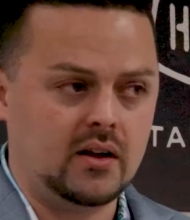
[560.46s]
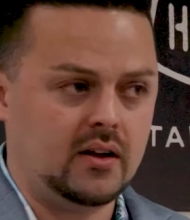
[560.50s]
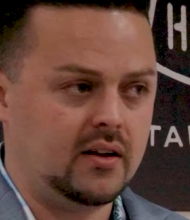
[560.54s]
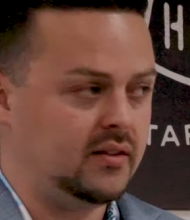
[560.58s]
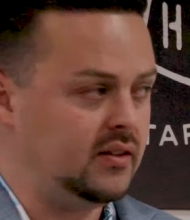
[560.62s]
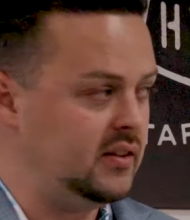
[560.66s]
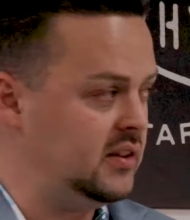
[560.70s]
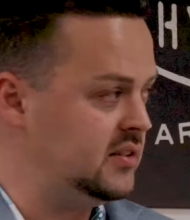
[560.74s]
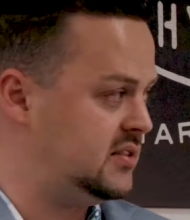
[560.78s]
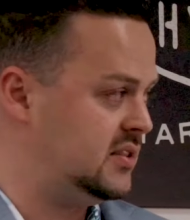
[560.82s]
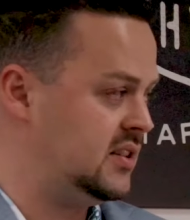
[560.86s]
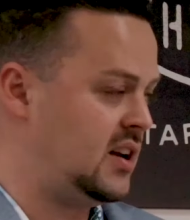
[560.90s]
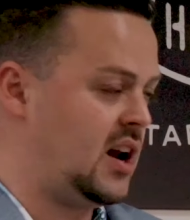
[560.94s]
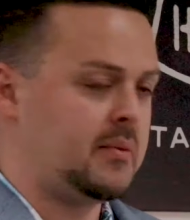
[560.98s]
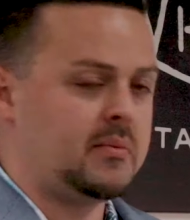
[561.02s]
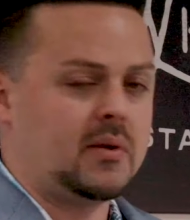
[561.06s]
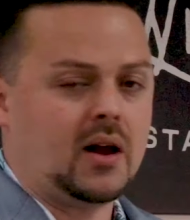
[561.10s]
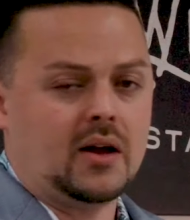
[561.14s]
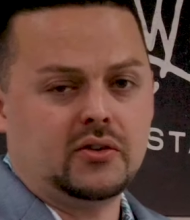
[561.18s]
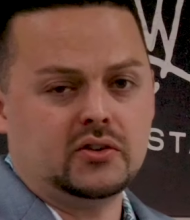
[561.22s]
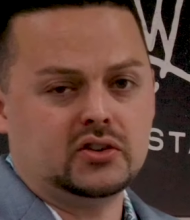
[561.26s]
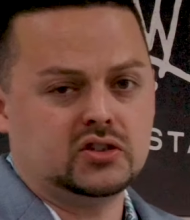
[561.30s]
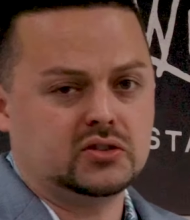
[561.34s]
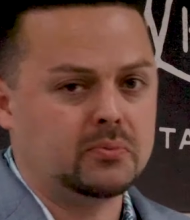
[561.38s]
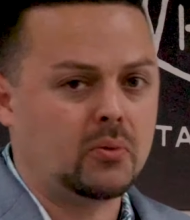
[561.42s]
Listen, I'm not
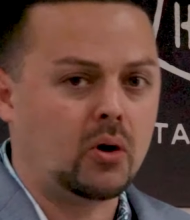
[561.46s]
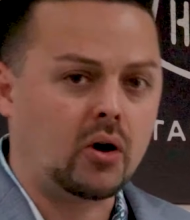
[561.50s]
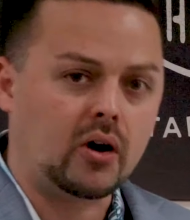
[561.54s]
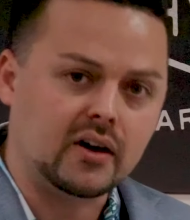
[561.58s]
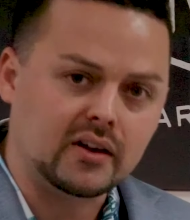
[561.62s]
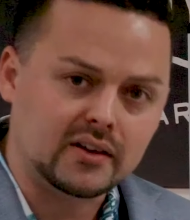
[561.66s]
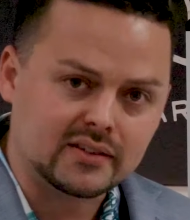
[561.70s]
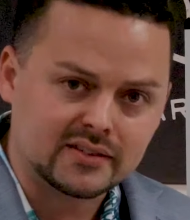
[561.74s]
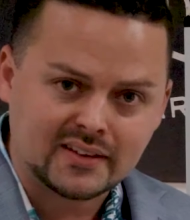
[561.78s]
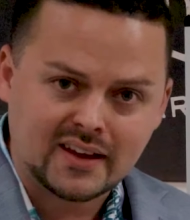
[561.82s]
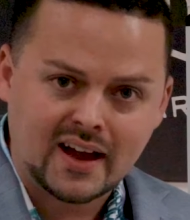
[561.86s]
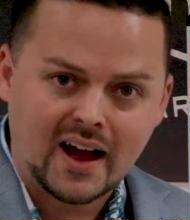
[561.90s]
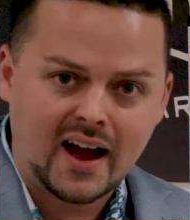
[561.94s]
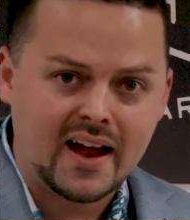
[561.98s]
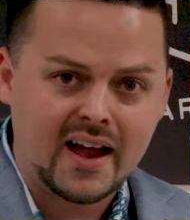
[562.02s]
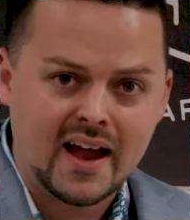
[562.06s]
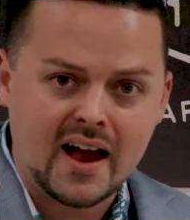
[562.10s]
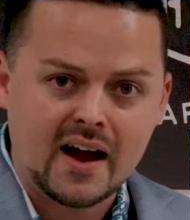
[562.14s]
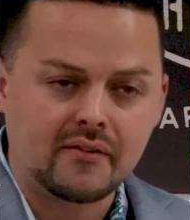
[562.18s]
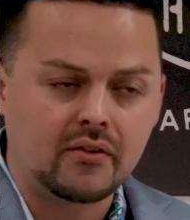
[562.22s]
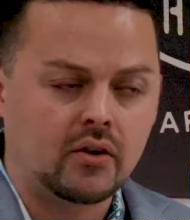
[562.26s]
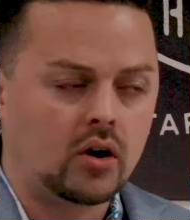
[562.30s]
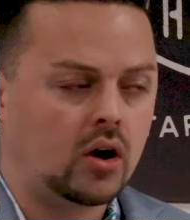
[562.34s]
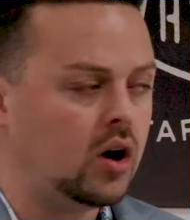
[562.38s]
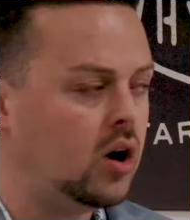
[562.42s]
the smartest guy
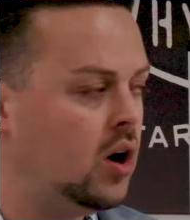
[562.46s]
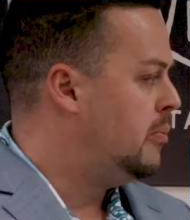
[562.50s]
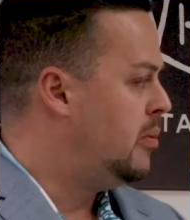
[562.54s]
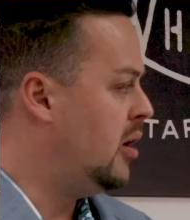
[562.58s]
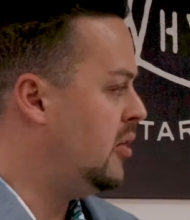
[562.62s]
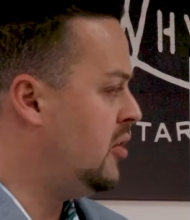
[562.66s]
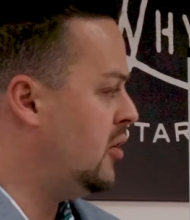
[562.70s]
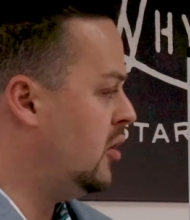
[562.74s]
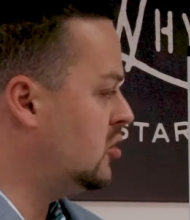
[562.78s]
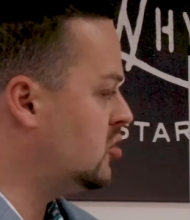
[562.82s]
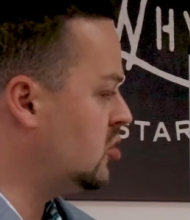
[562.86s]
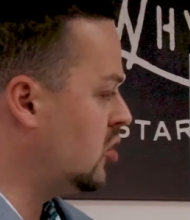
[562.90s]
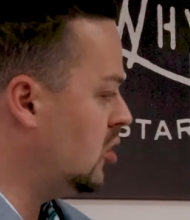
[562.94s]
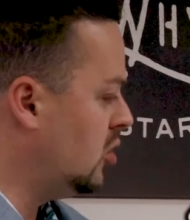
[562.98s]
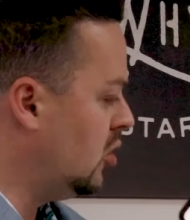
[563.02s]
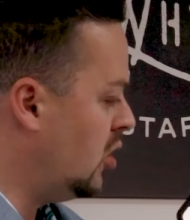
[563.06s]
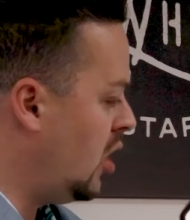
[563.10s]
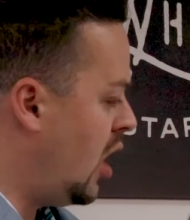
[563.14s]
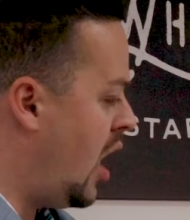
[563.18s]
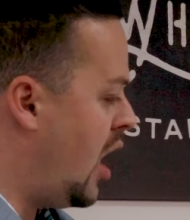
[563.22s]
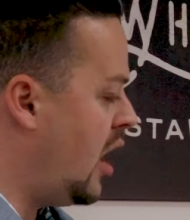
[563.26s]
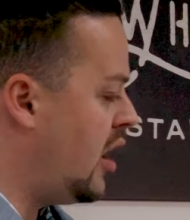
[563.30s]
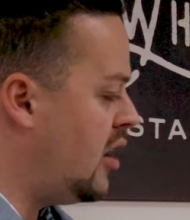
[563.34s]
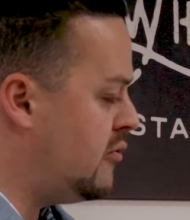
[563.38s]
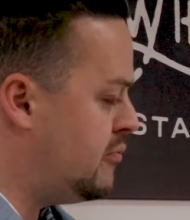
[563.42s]
ever, but there's a
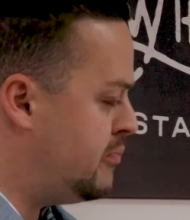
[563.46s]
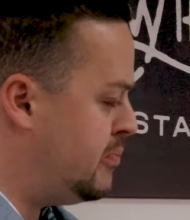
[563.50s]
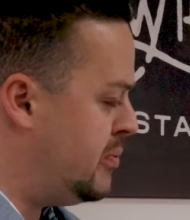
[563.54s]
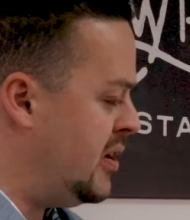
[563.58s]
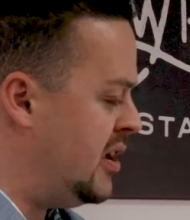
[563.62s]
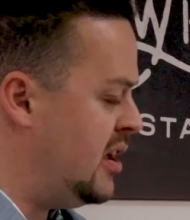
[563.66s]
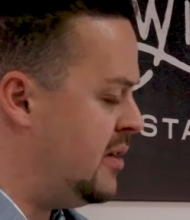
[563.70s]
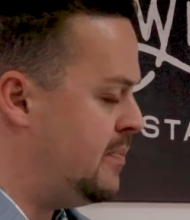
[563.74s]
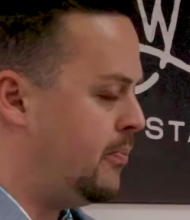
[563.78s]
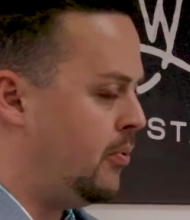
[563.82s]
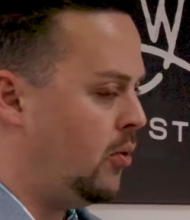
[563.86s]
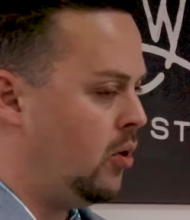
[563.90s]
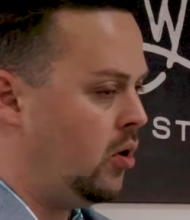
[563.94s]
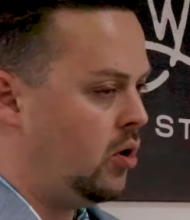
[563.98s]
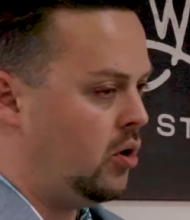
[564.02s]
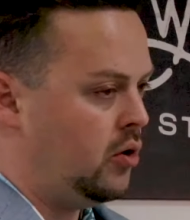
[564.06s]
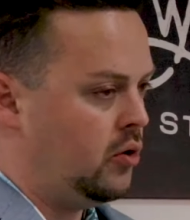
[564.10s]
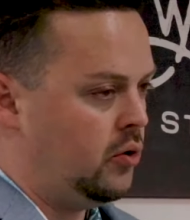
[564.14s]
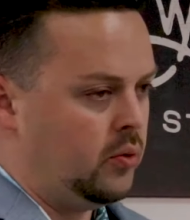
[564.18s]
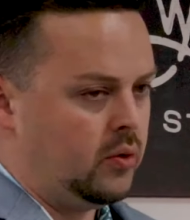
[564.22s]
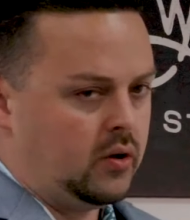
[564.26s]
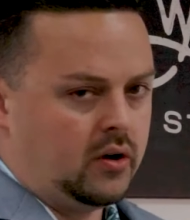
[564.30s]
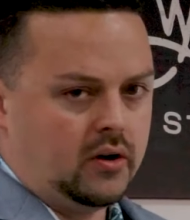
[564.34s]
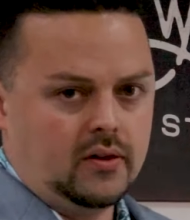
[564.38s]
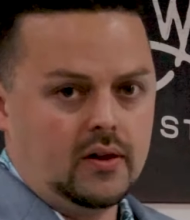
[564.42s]
lot of people
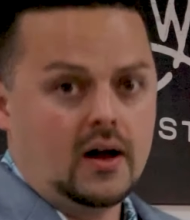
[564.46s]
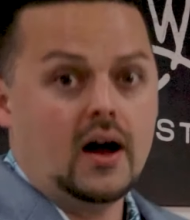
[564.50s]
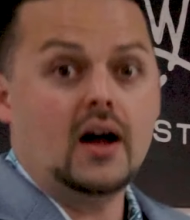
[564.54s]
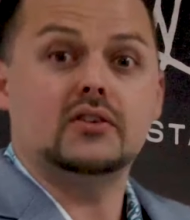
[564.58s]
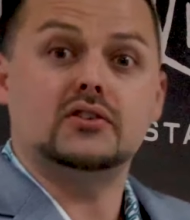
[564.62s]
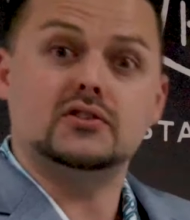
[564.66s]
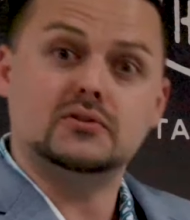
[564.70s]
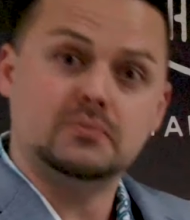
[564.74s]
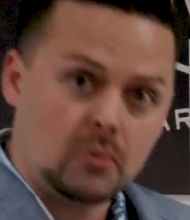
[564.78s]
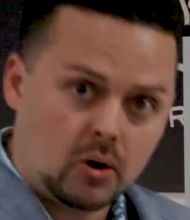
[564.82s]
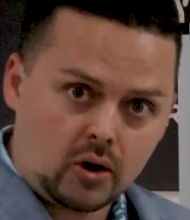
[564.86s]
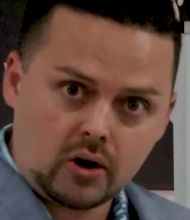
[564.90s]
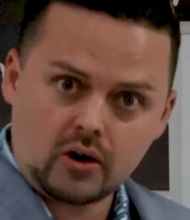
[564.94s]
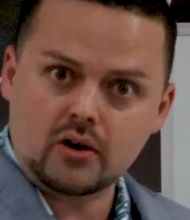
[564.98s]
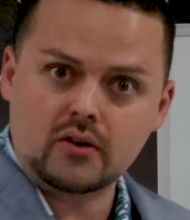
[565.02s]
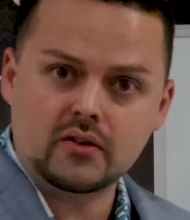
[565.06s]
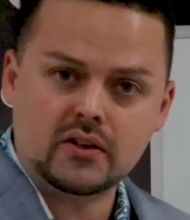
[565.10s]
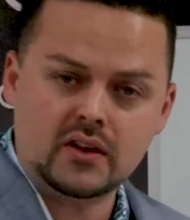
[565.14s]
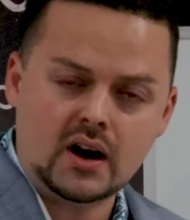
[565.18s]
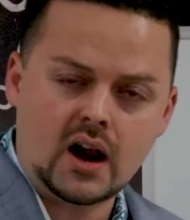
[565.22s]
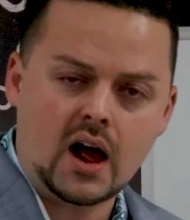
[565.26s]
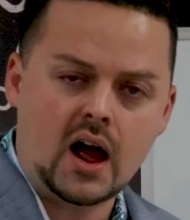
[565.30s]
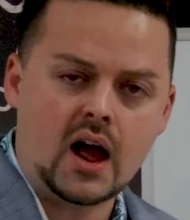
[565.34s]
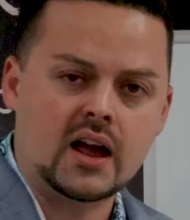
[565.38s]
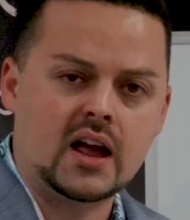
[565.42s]
who are a lot smarter
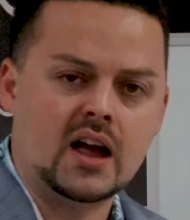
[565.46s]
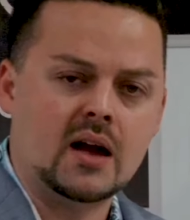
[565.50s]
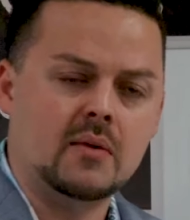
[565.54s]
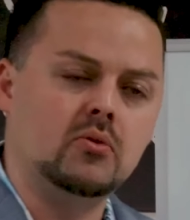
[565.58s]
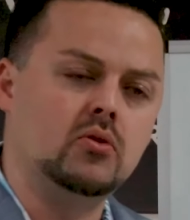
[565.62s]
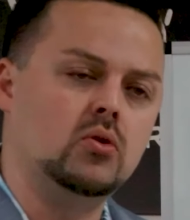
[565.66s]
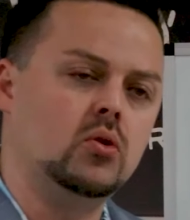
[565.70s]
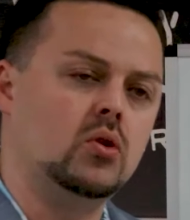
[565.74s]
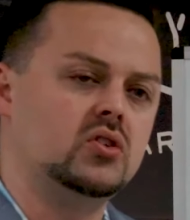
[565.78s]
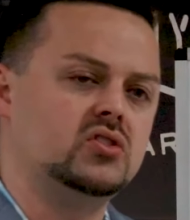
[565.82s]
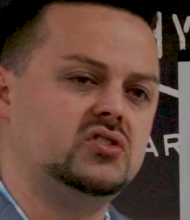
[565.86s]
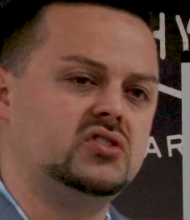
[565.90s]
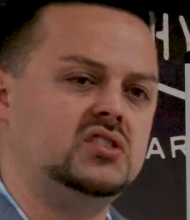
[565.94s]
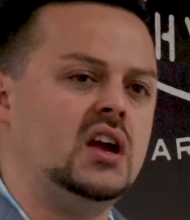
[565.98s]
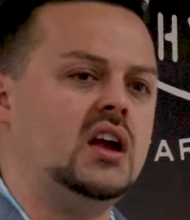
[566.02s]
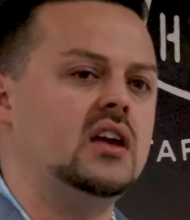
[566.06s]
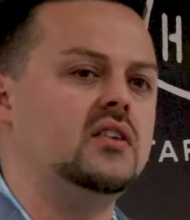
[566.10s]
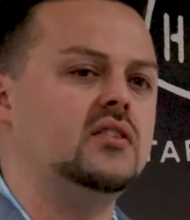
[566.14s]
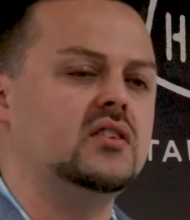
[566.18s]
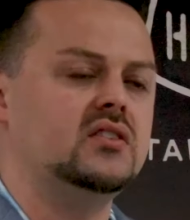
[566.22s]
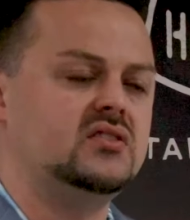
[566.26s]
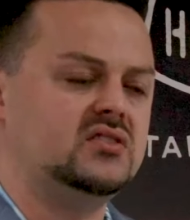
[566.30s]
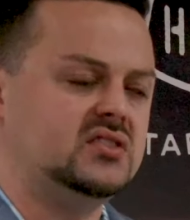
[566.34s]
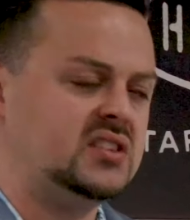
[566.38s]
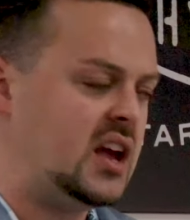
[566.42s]
than I am who are saying
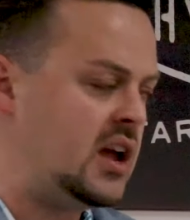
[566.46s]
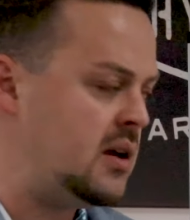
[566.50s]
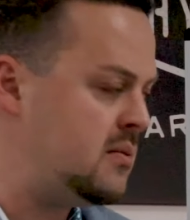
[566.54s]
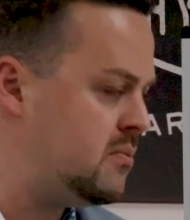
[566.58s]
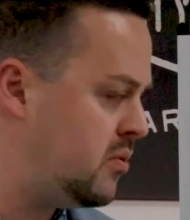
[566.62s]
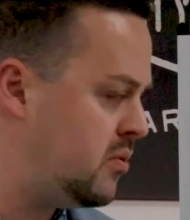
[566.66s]
the same